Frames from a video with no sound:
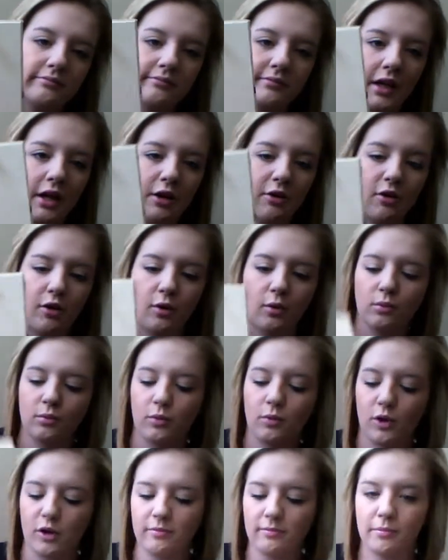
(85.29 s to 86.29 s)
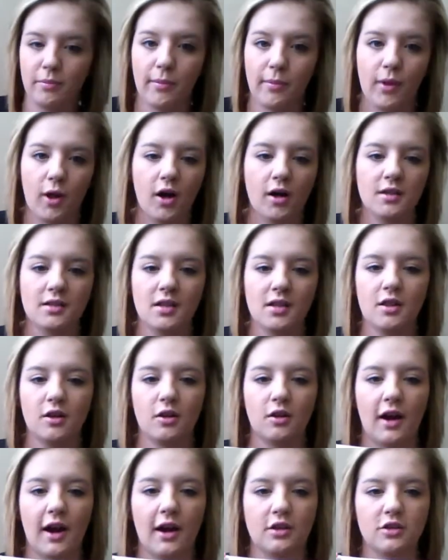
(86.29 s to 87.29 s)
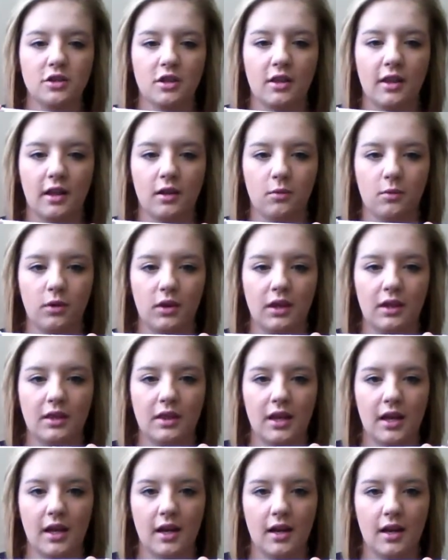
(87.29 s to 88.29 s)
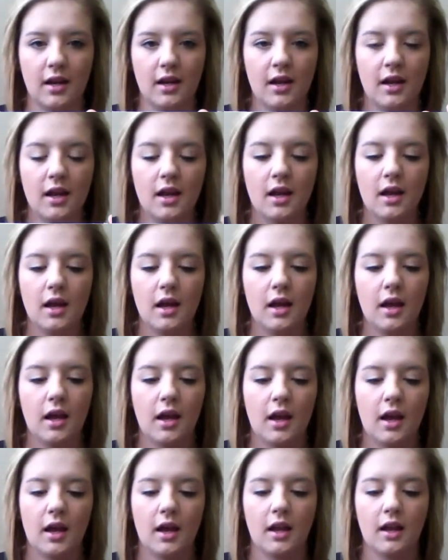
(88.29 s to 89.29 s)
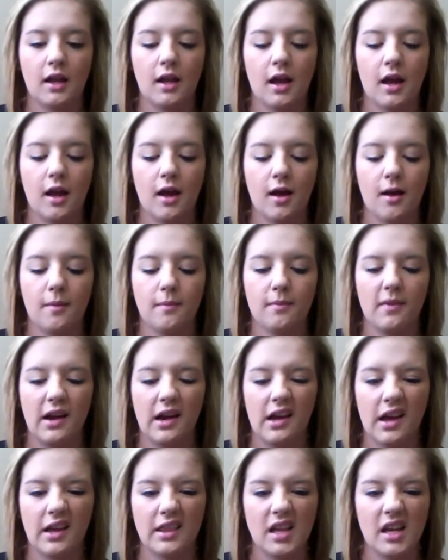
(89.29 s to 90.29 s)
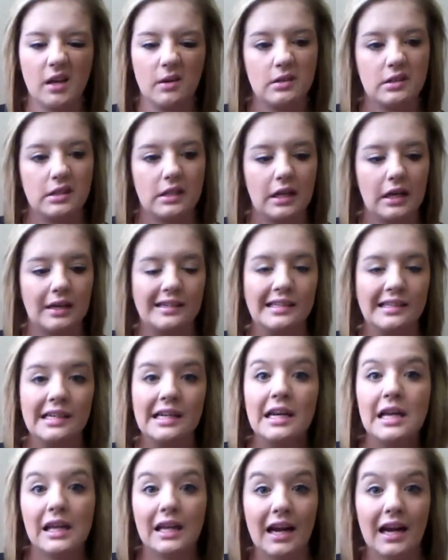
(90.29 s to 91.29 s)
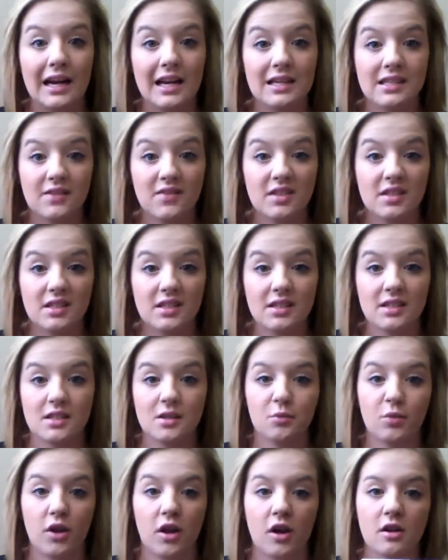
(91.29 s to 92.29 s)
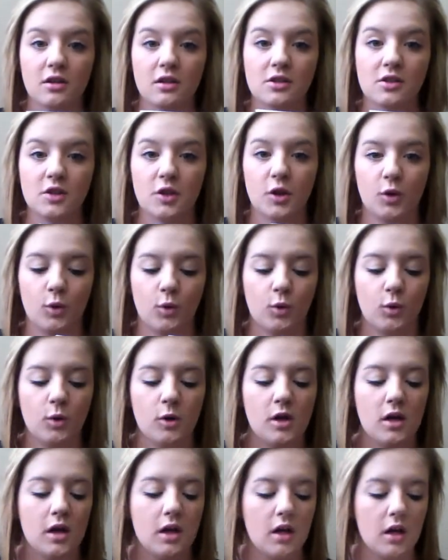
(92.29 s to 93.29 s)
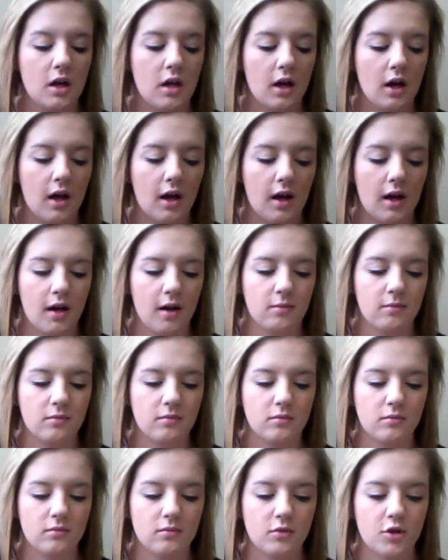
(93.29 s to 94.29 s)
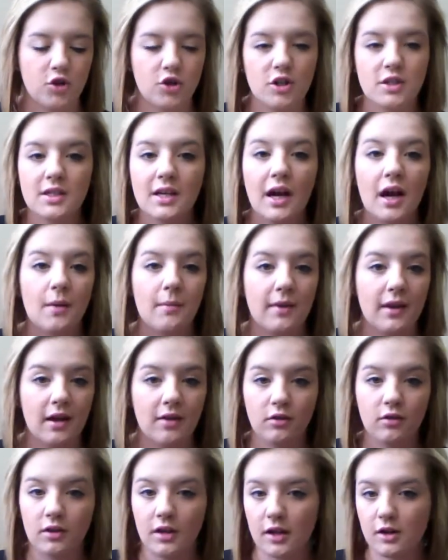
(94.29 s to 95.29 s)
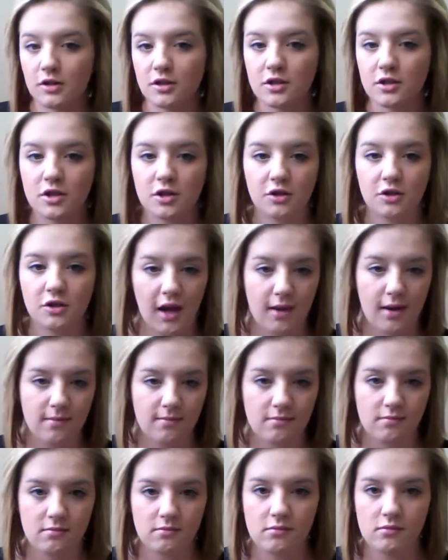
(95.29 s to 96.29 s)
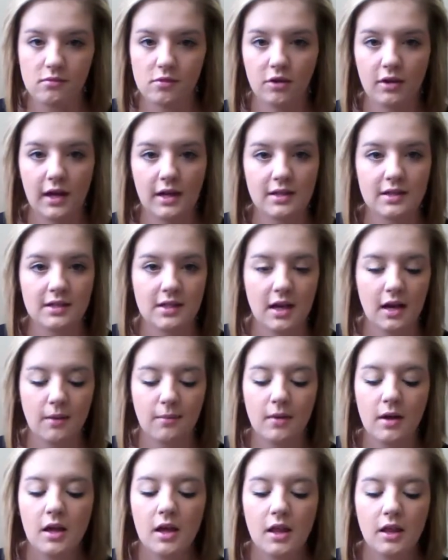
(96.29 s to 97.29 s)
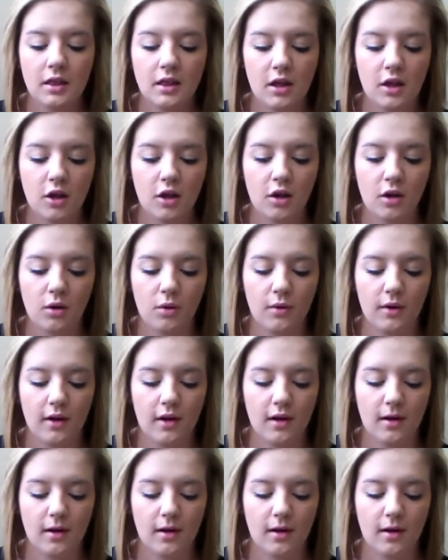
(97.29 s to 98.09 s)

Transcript: I don't know, wood blocks, and they're actually like really thin, and I think it was like 97 cents a block. So you just get how many ever letters in your name, your last name, that you